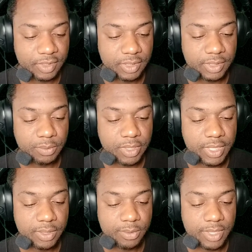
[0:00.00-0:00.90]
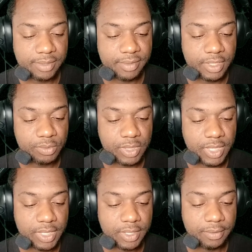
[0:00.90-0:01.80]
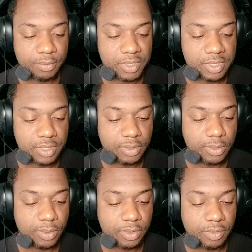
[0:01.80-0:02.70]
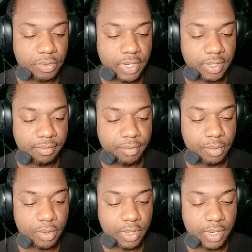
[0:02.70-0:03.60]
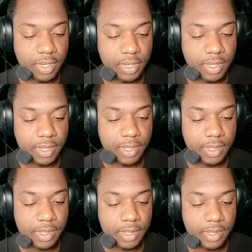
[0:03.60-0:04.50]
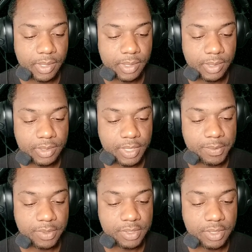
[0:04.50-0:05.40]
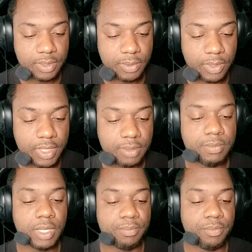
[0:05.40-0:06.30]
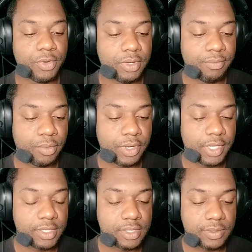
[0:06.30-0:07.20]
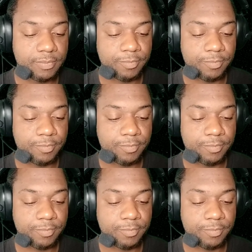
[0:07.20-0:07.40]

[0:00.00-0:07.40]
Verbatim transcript: Let's see what kind of qualifiers we get. If we still hold 3, 4. Looks like we're still holding. Yep, 3, 4 it is.